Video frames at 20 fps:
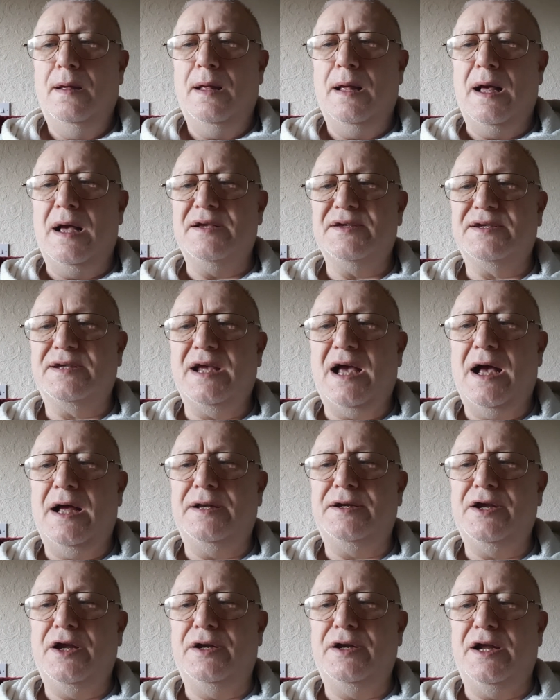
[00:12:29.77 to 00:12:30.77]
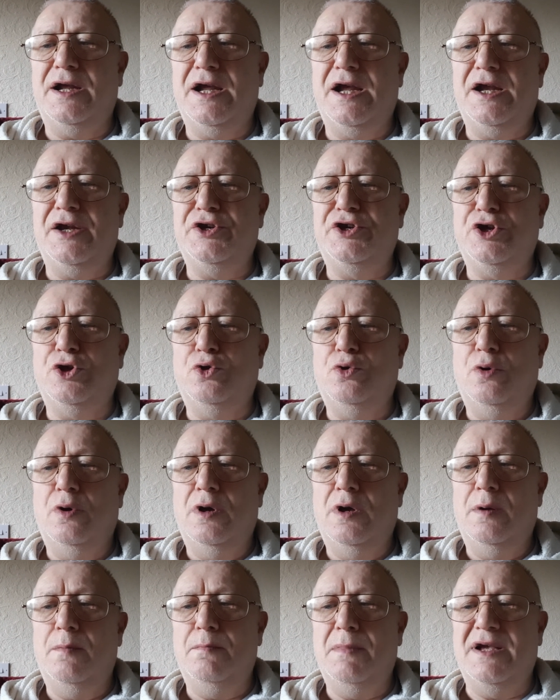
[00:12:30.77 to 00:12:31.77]
That's Guardian Angel
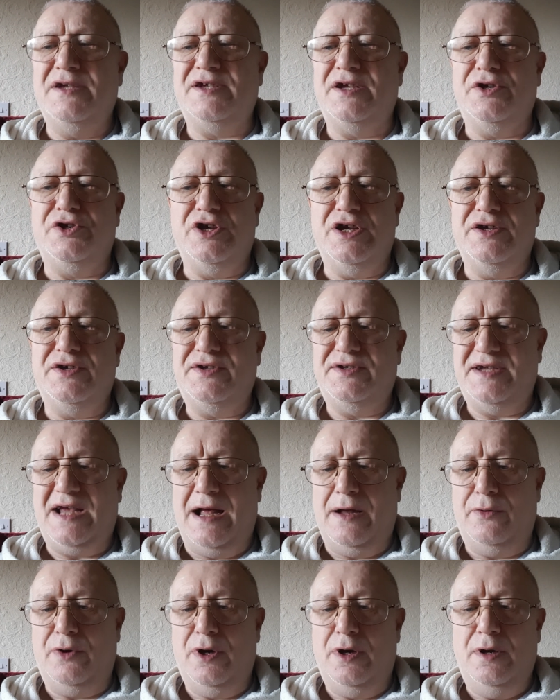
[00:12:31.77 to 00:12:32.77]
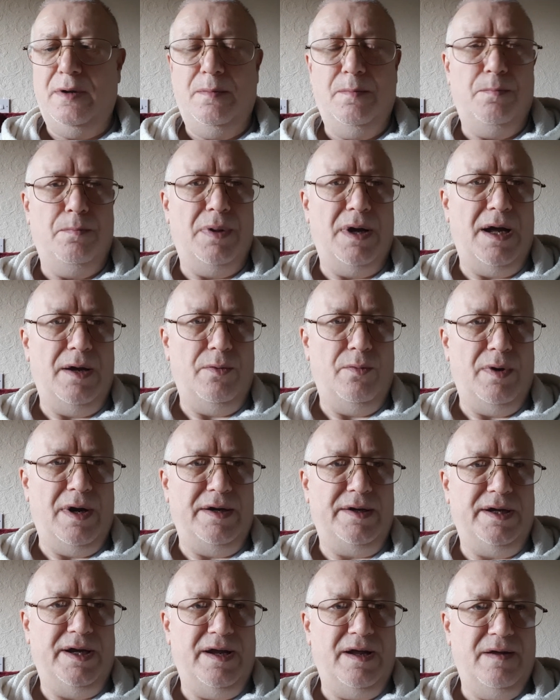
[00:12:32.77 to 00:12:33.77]
Messages Tarot by
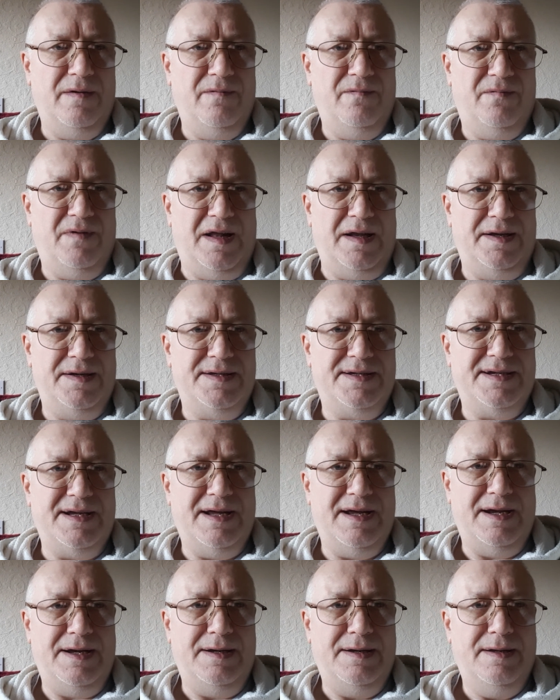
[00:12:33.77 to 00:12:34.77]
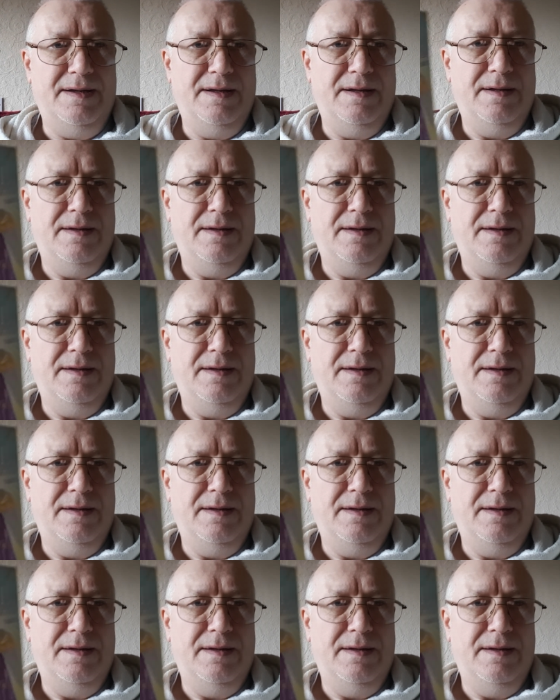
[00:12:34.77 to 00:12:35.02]
Radley Valentine.